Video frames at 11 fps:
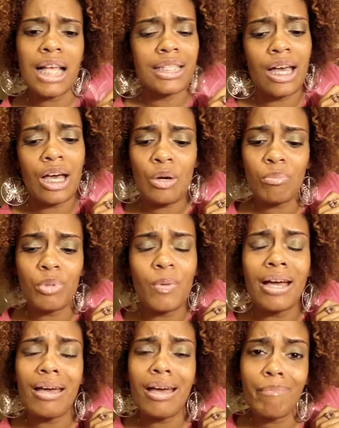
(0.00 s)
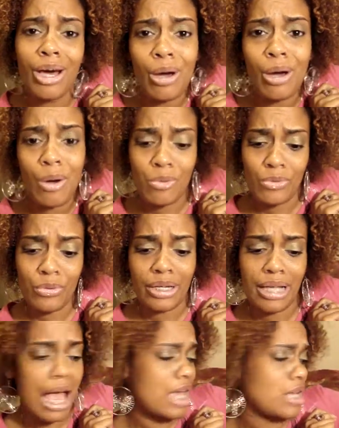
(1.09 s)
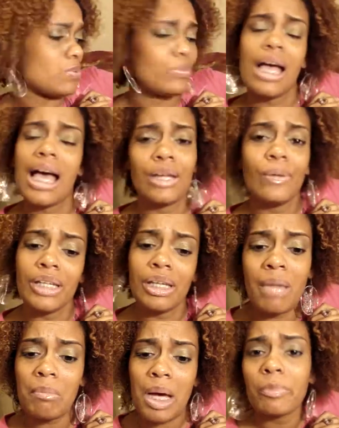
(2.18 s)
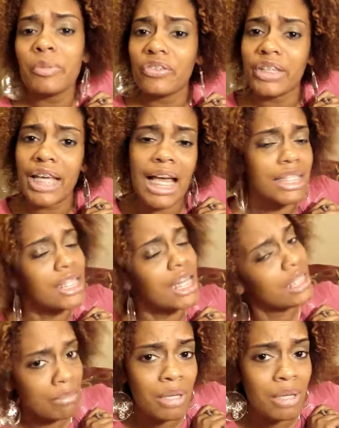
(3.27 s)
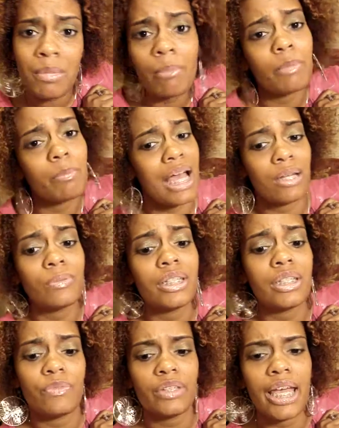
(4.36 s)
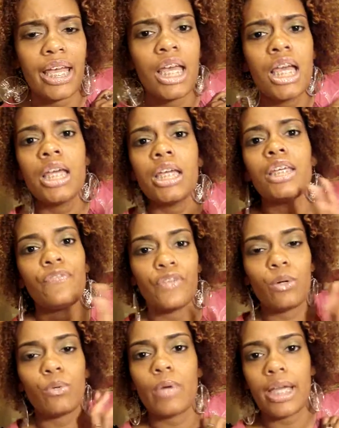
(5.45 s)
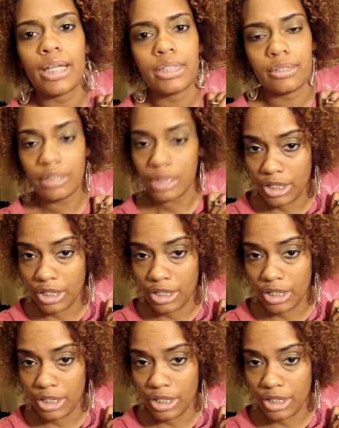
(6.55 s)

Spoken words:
I said, oh boo, I got my own credit. I don't need my mama for that. I said, I love my mama, but I don't need her for that. He felt right